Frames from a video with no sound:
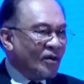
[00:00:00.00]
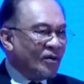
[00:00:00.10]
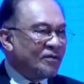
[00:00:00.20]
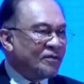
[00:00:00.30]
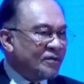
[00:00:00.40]

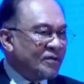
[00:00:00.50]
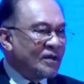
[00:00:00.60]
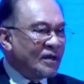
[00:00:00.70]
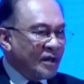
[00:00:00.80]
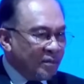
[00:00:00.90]
of
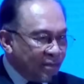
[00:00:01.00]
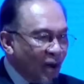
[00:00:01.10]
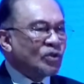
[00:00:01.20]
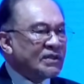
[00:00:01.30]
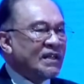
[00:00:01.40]

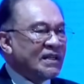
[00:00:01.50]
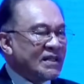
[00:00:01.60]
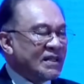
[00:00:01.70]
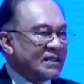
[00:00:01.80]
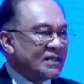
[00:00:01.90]

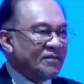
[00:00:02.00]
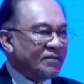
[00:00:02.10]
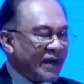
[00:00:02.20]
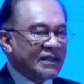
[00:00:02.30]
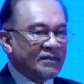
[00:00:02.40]
mounting this
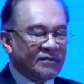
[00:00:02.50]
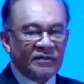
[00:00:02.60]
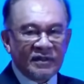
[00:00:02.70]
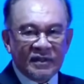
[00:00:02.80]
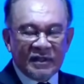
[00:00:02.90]

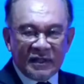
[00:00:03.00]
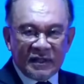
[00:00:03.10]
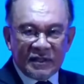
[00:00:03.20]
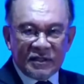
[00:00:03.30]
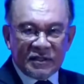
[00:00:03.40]
effective
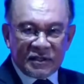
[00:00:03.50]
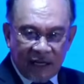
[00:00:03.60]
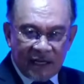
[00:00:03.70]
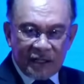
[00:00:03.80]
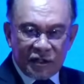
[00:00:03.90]

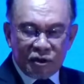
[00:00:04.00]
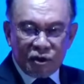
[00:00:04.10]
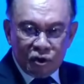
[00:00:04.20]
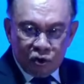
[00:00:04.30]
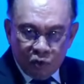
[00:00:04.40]

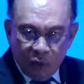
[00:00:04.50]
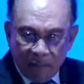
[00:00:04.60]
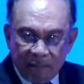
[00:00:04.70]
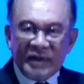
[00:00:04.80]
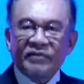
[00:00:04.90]
challenge to
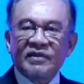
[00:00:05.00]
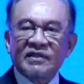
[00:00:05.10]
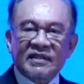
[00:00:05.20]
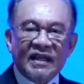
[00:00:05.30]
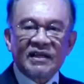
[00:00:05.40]
uplift
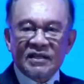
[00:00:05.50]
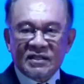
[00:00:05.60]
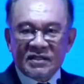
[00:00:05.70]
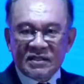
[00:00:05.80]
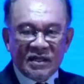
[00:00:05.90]
the
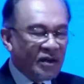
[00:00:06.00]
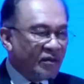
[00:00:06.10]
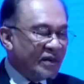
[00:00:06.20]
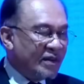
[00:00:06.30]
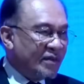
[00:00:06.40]
standards
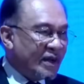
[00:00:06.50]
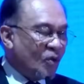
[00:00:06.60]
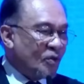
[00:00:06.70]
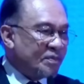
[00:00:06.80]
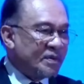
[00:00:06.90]
of living
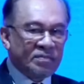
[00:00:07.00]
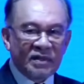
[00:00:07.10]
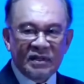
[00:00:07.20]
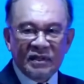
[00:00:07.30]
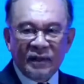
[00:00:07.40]
of our
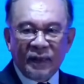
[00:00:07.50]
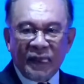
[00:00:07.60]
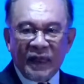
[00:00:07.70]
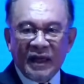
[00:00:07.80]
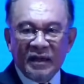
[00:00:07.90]
people
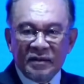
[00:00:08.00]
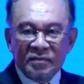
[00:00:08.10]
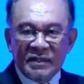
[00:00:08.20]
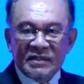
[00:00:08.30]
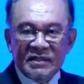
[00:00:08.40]

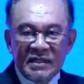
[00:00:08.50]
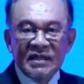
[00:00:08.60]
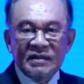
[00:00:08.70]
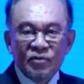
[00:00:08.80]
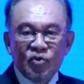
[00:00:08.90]
and be
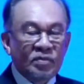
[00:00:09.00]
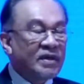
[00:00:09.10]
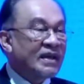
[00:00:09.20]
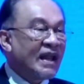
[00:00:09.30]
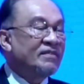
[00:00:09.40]
deemed to
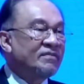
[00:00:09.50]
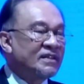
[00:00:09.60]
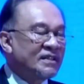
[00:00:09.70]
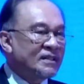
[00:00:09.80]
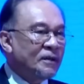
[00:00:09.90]
be
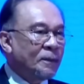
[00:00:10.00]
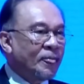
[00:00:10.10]
relevant.